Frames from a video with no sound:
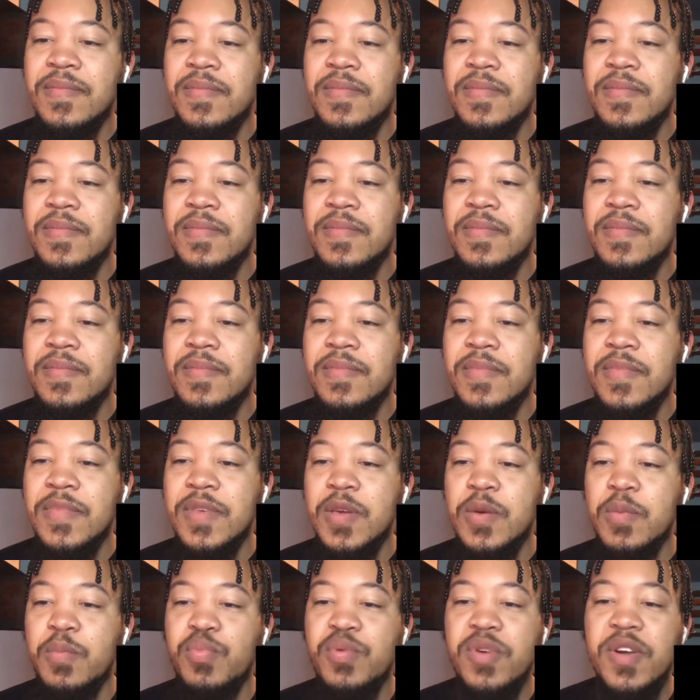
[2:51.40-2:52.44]
guys gave an old
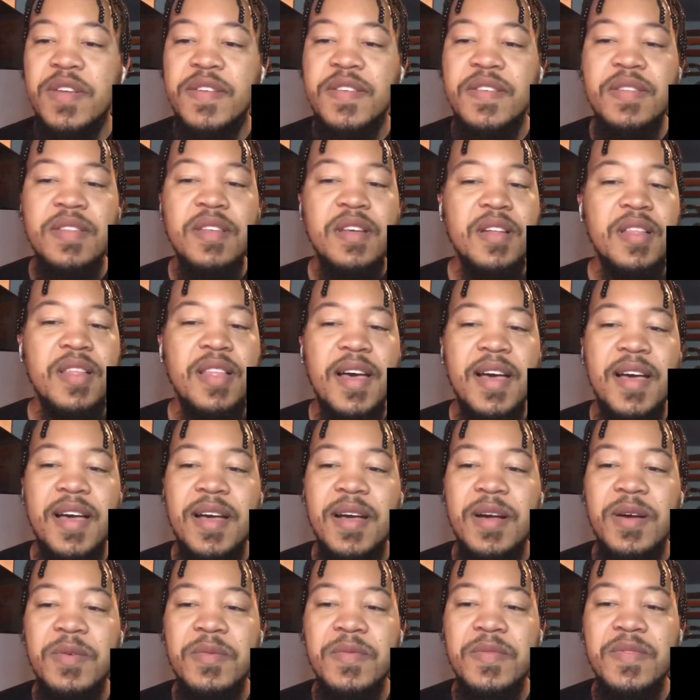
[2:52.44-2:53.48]
minivan the
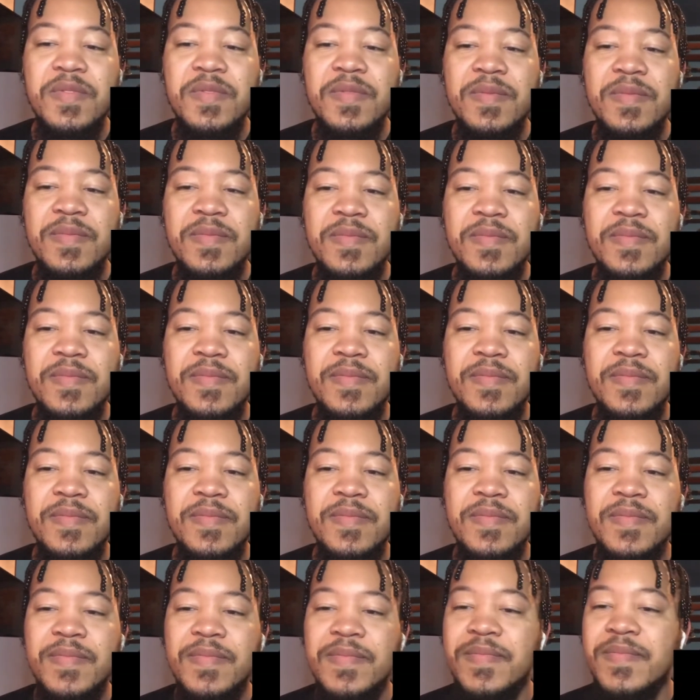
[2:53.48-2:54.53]
tune-up of a street race
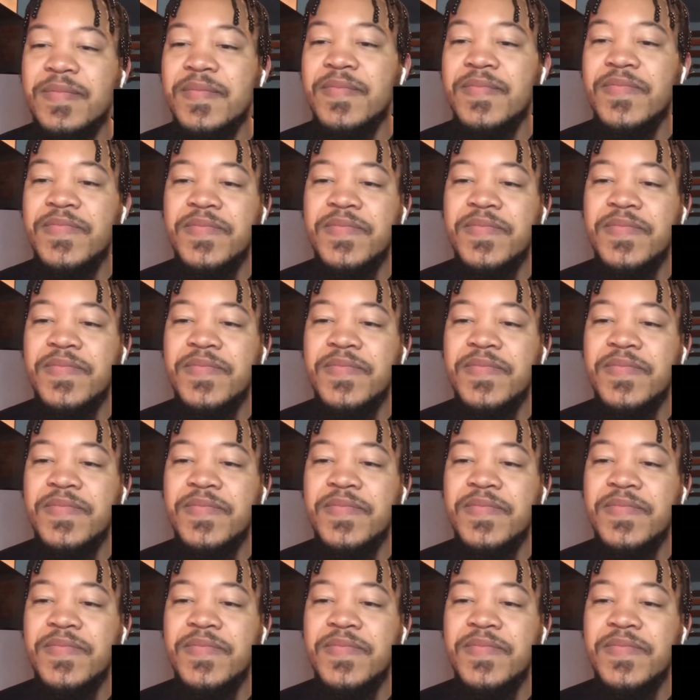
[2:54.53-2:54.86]
car.